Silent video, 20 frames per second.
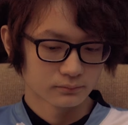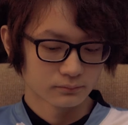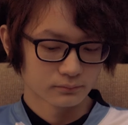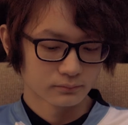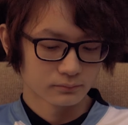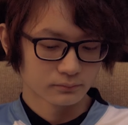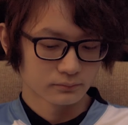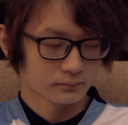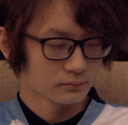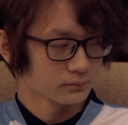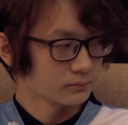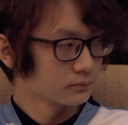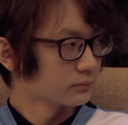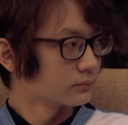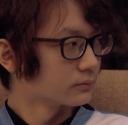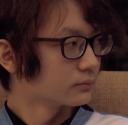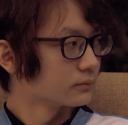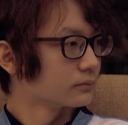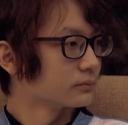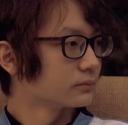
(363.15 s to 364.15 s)

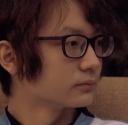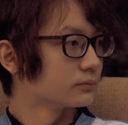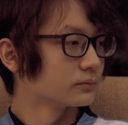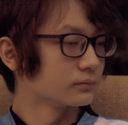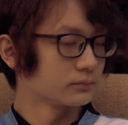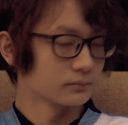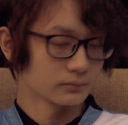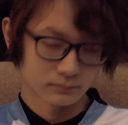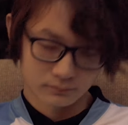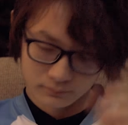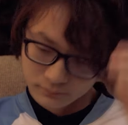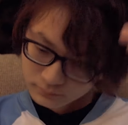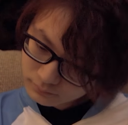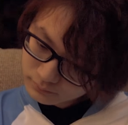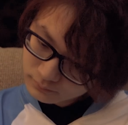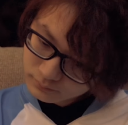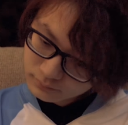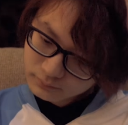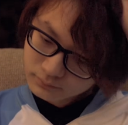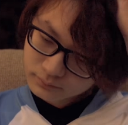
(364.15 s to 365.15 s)

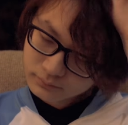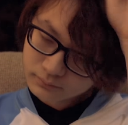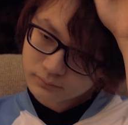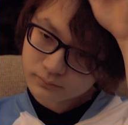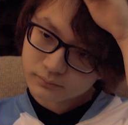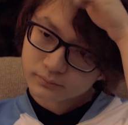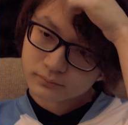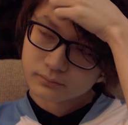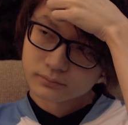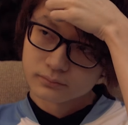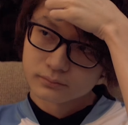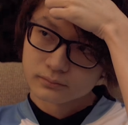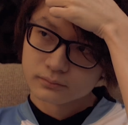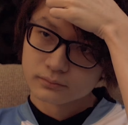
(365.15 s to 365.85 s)
(silent)